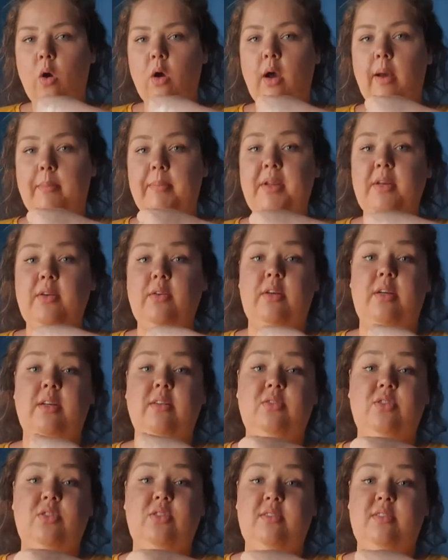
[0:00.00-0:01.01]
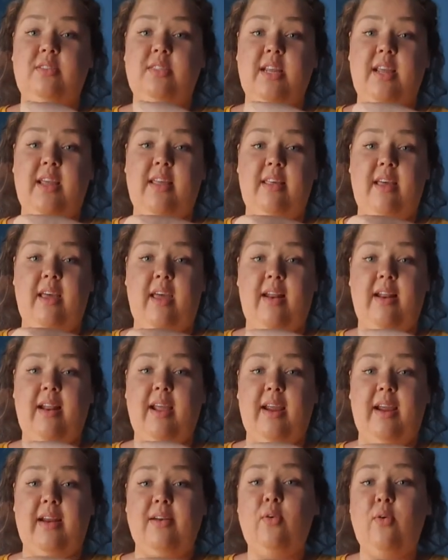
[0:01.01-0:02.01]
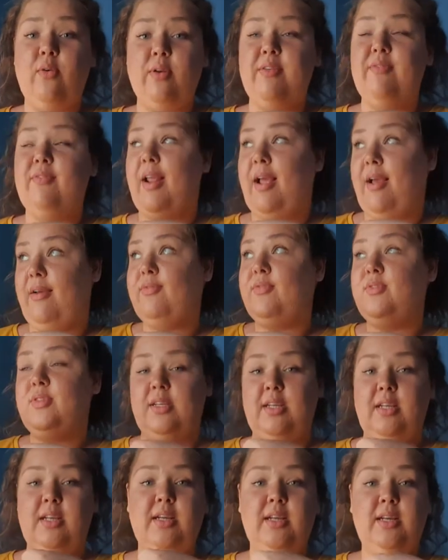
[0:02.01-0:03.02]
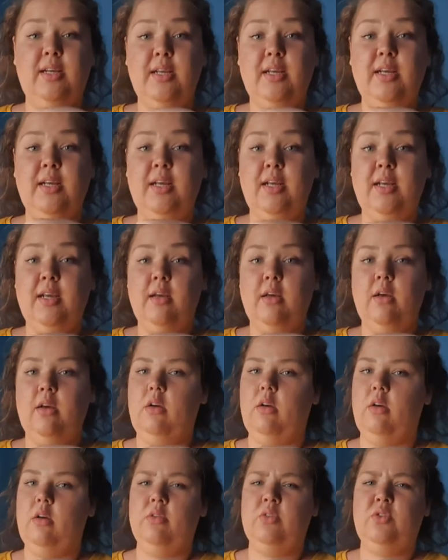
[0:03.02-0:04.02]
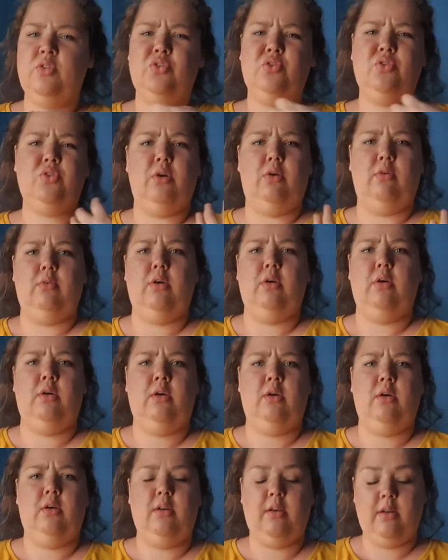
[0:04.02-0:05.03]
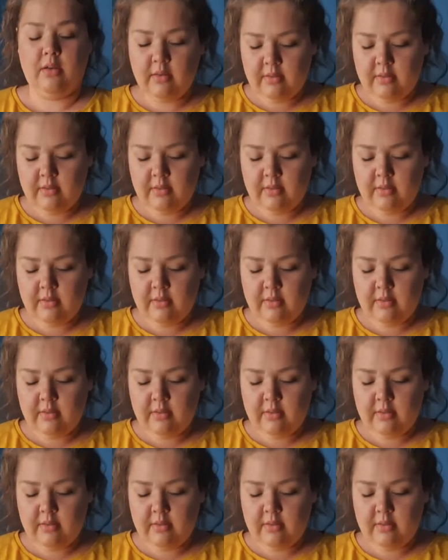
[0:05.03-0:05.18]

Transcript: I mean, you can just see it there. Like, I don't even have to... Oh, so good.